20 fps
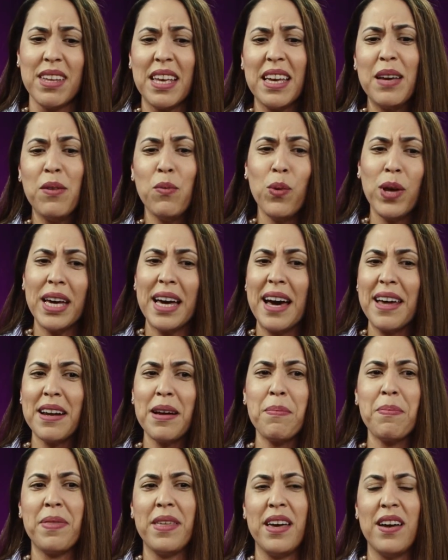And we got
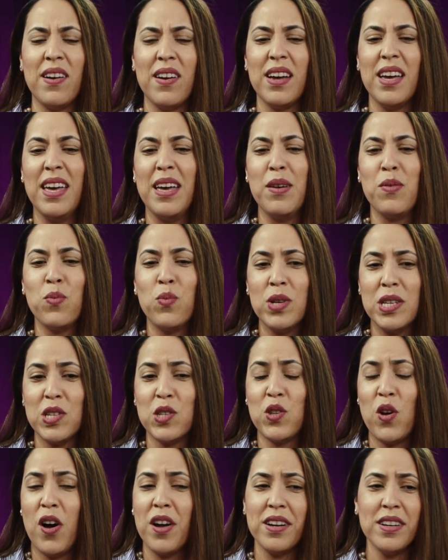up there and we
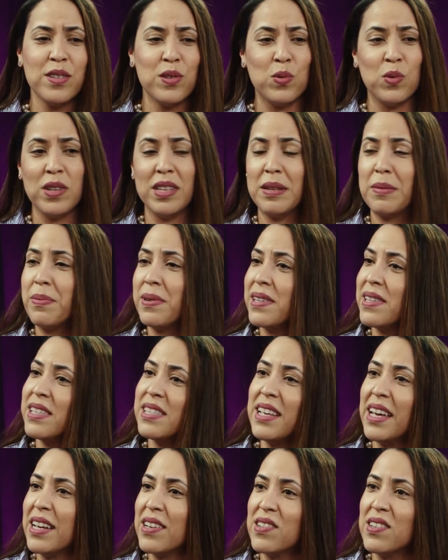started doing the
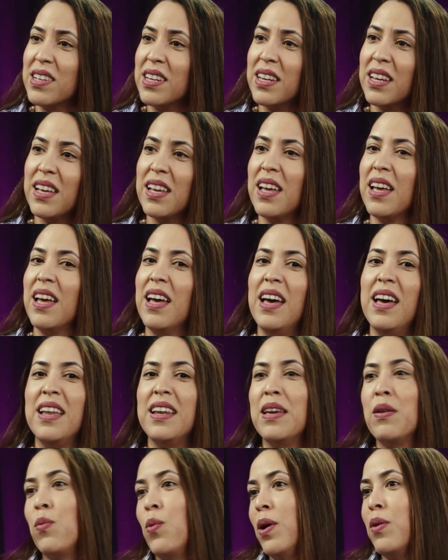presentation.
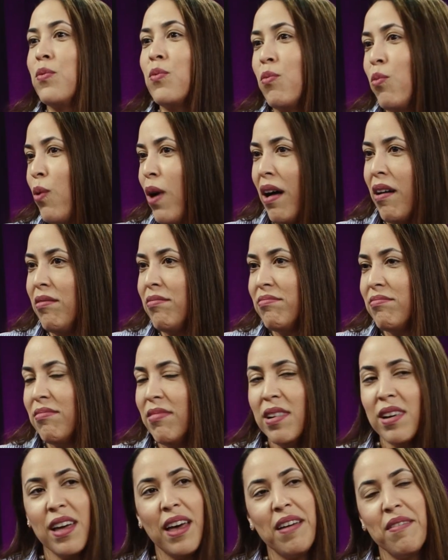And it went well.
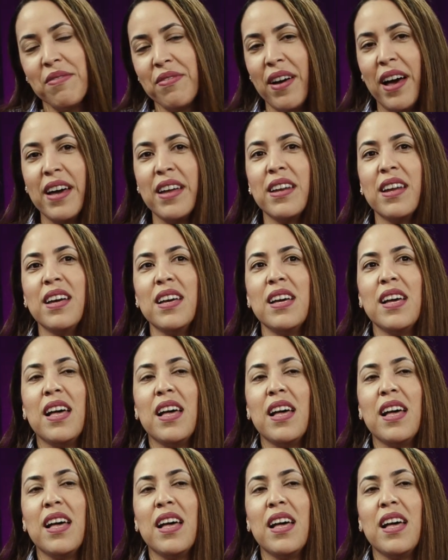Okay, fine.